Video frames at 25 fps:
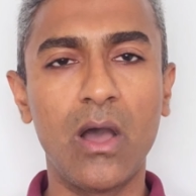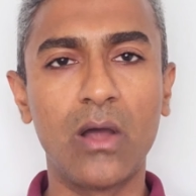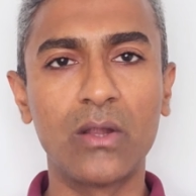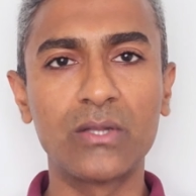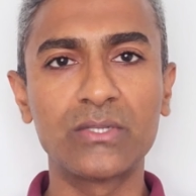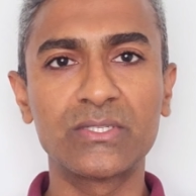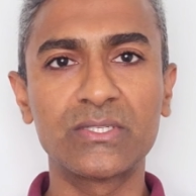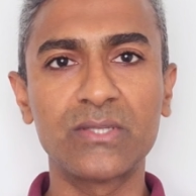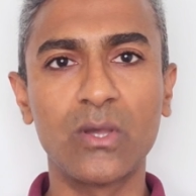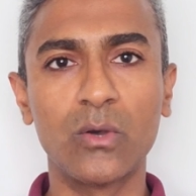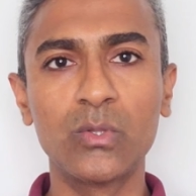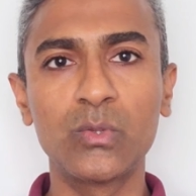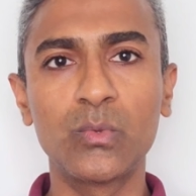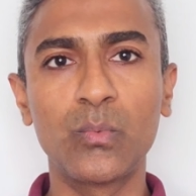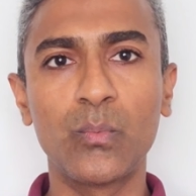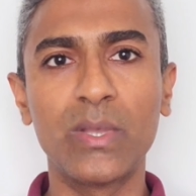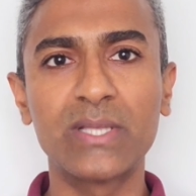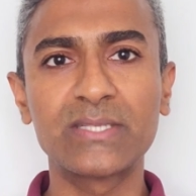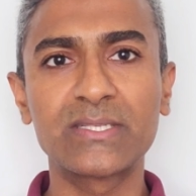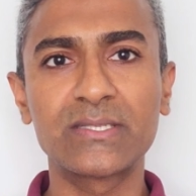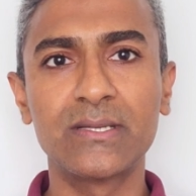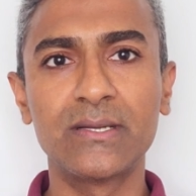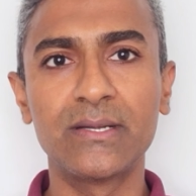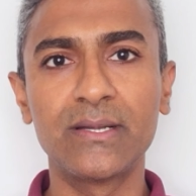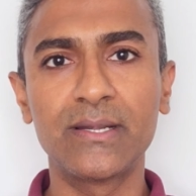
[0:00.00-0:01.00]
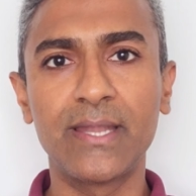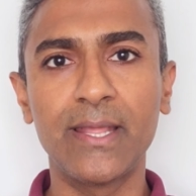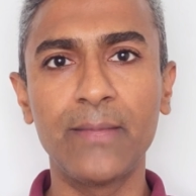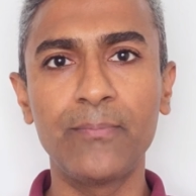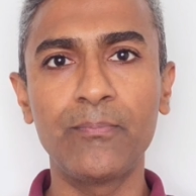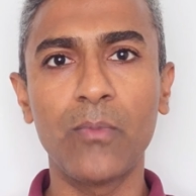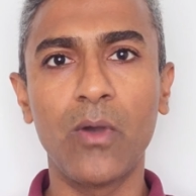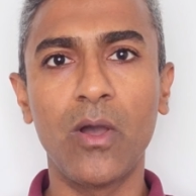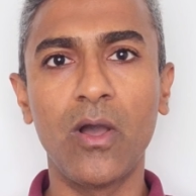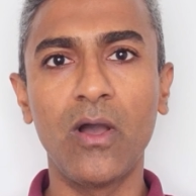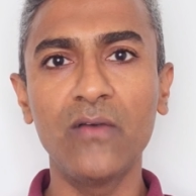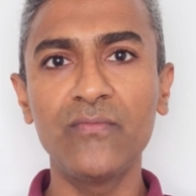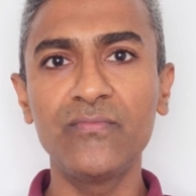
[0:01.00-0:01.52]
on southwestern
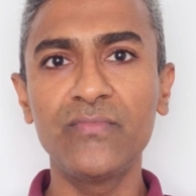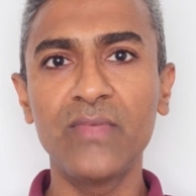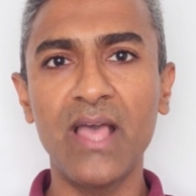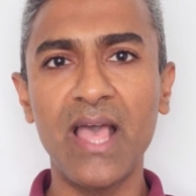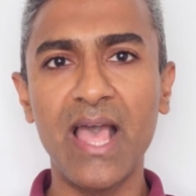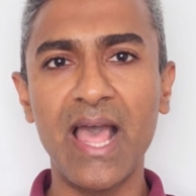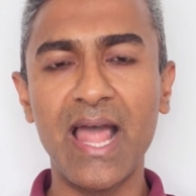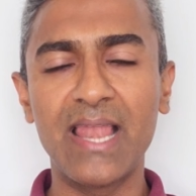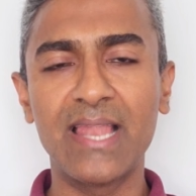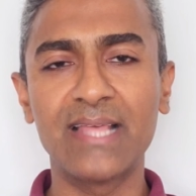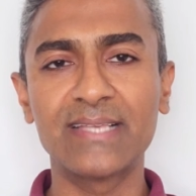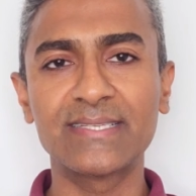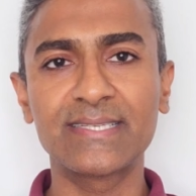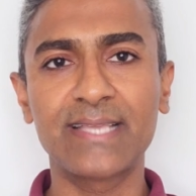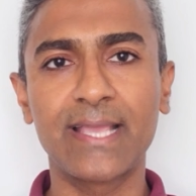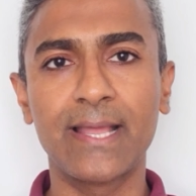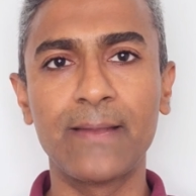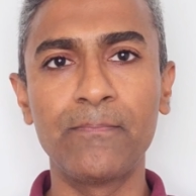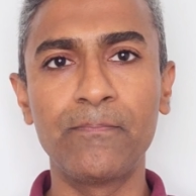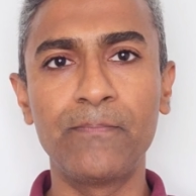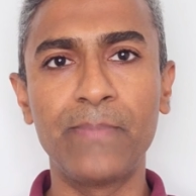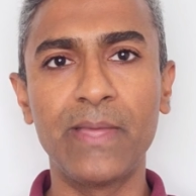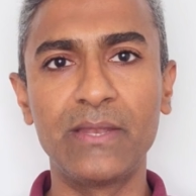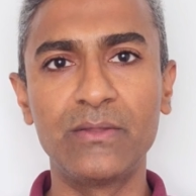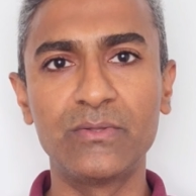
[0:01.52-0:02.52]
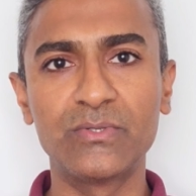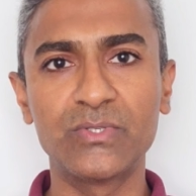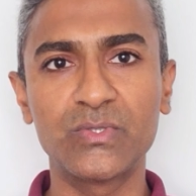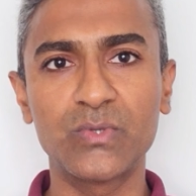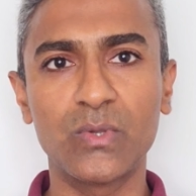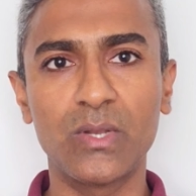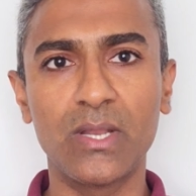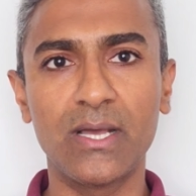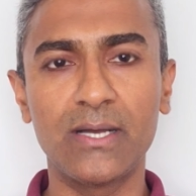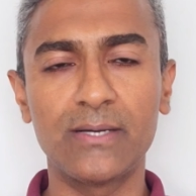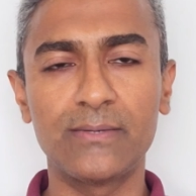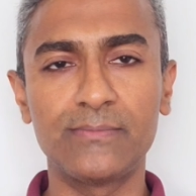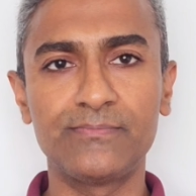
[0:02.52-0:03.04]
tip of the Alaskan
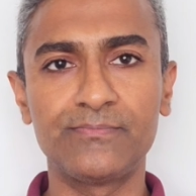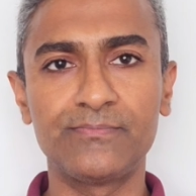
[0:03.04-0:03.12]
Peninsula.